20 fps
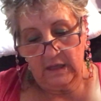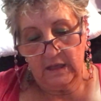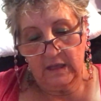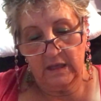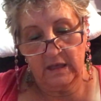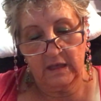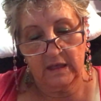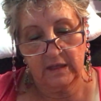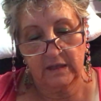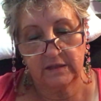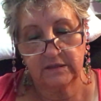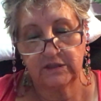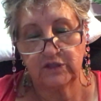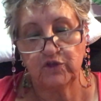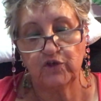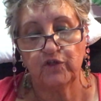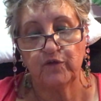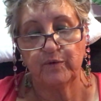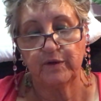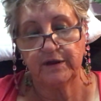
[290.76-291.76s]

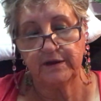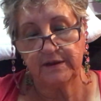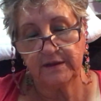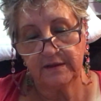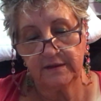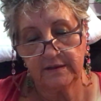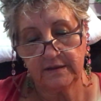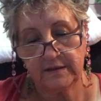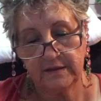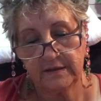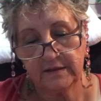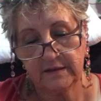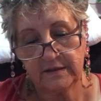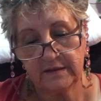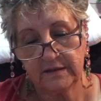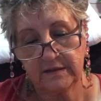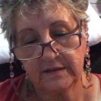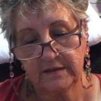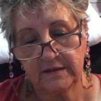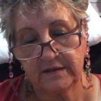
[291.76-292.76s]
The other one,
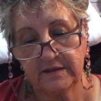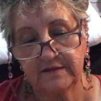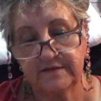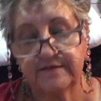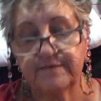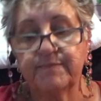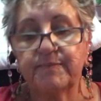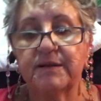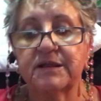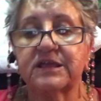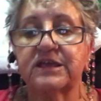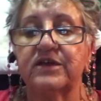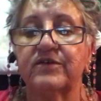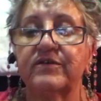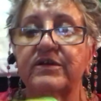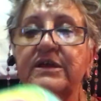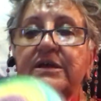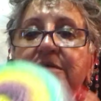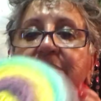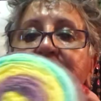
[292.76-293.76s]
it's
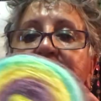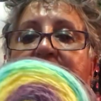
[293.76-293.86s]
Valkyrie,